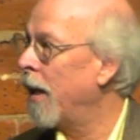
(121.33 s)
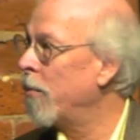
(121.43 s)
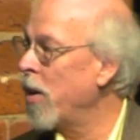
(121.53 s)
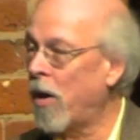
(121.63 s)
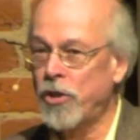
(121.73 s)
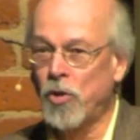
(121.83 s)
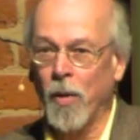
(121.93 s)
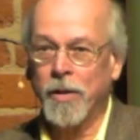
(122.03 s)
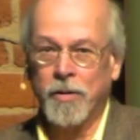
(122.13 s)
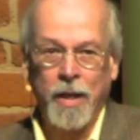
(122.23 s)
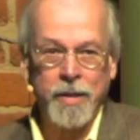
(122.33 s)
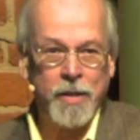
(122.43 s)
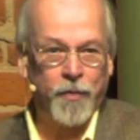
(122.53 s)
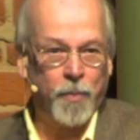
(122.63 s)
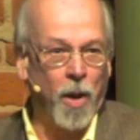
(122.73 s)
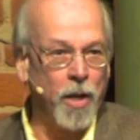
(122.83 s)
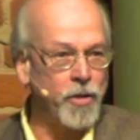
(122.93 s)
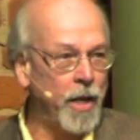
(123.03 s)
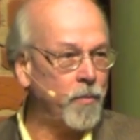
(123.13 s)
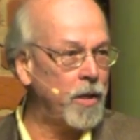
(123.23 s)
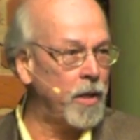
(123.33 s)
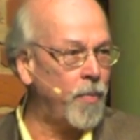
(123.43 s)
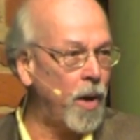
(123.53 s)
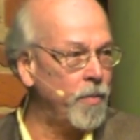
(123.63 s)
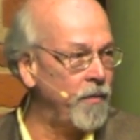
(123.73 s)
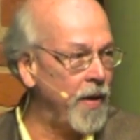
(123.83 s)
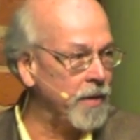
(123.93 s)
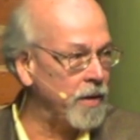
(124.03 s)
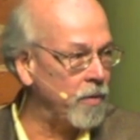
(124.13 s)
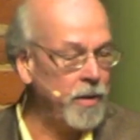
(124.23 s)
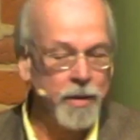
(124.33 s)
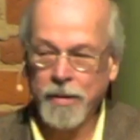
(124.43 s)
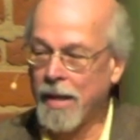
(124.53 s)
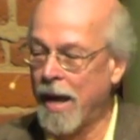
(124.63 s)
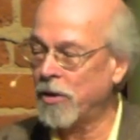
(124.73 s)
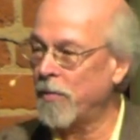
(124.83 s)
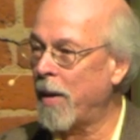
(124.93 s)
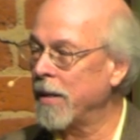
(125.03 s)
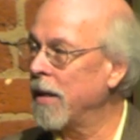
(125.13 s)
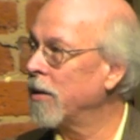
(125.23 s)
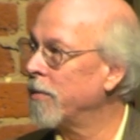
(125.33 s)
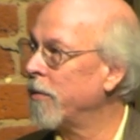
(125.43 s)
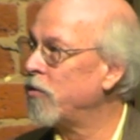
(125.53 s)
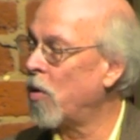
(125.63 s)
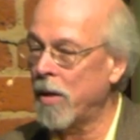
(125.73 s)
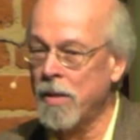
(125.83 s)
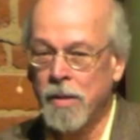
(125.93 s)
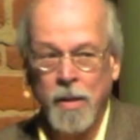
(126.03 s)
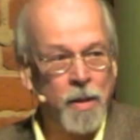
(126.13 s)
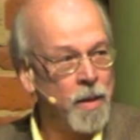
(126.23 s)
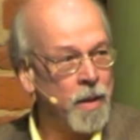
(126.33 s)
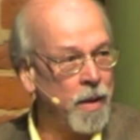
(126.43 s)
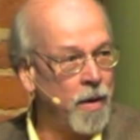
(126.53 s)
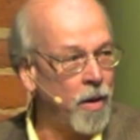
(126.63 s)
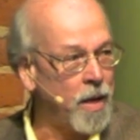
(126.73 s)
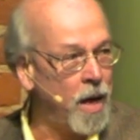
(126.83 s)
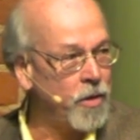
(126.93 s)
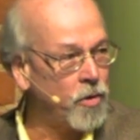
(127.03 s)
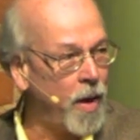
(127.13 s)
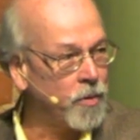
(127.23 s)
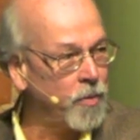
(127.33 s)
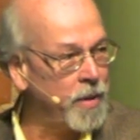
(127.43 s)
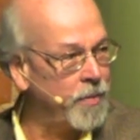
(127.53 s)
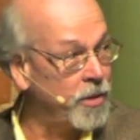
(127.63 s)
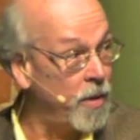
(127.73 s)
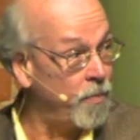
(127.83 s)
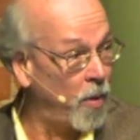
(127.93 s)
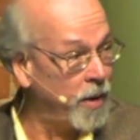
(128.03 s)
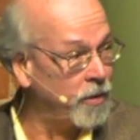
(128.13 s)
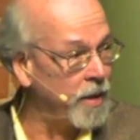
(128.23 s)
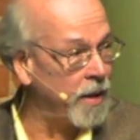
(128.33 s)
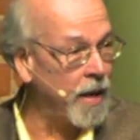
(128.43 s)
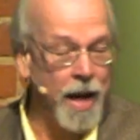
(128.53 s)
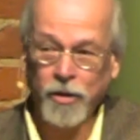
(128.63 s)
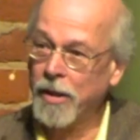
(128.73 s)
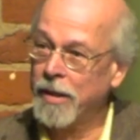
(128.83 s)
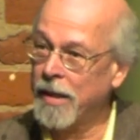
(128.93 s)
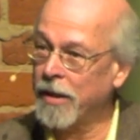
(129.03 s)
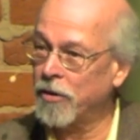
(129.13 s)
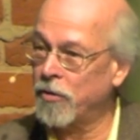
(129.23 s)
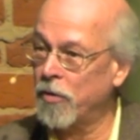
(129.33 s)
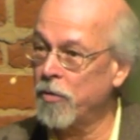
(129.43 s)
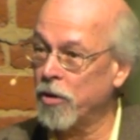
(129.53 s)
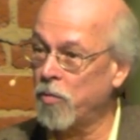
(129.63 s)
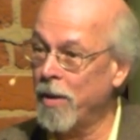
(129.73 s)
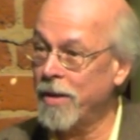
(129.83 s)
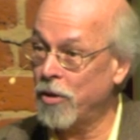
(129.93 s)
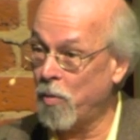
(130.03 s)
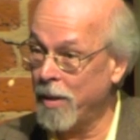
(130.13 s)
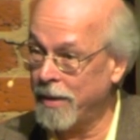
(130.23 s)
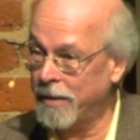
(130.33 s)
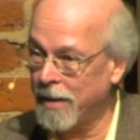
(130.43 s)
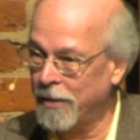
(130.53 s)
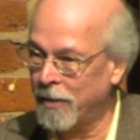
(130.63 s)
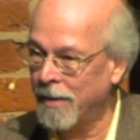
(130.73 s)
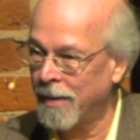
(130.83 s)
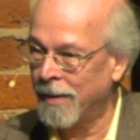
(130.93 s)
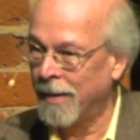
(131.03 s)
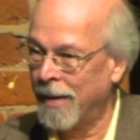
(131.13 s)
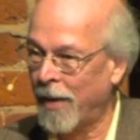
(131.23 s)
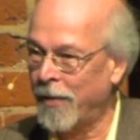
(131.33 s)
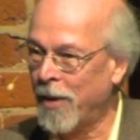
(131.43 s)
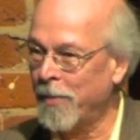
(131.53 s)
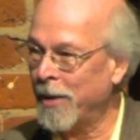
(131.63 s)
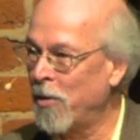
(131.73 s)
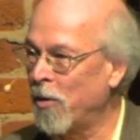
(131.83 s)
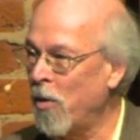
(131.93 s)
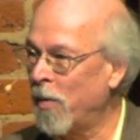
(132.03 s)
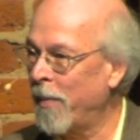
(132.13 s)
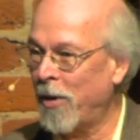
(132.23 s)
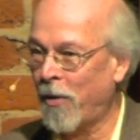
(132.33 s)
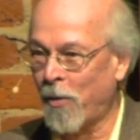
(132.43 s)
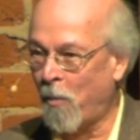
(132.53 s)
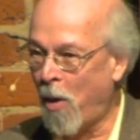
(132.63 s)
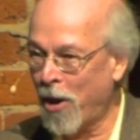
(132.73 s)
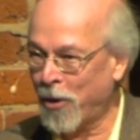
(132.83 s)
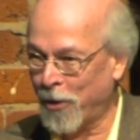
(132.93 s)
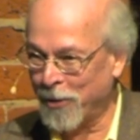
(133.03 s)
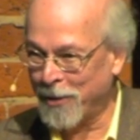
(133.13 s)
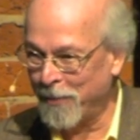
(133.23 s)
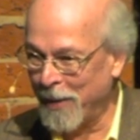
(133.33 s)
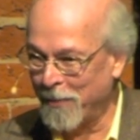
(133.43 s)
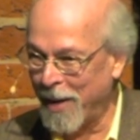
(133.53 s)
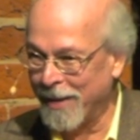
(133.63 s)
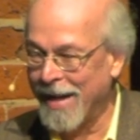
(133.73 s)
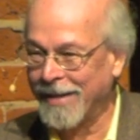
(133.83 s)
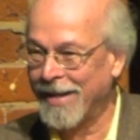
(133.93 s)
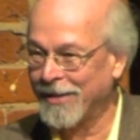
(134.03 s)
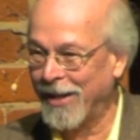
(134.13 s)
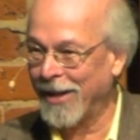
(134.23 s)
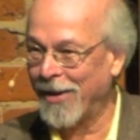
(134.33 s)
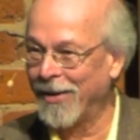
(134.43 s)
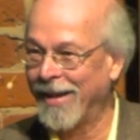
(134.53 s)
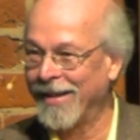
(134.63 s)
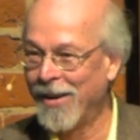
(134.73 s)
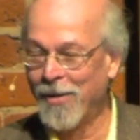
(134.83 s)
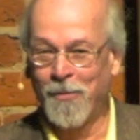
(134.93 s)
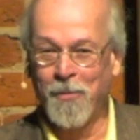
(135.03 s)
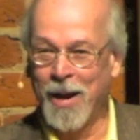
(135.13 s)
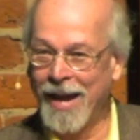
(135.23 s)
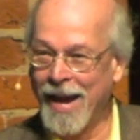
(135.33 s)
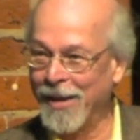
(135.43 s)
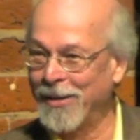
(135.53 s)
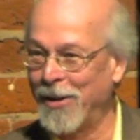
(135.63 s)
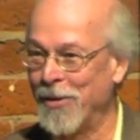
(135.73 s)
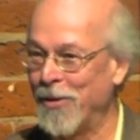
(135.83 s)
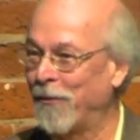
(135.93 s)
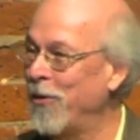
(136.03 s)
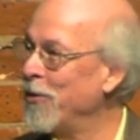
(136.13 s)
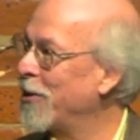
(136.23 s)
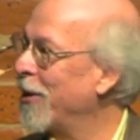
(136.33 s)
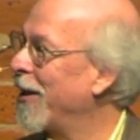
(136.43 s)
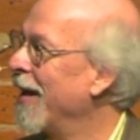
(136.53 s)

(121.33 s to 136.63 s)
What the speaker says: We are a joint scientific project with the Department of Antiquities in the Hashemite Kingdom of Jordan. Our contract with them is unprecedented, actually. It takes us through the 2020 season. I think I'm going to be going up there on a walker or something by then. That sounds like way out there in the future.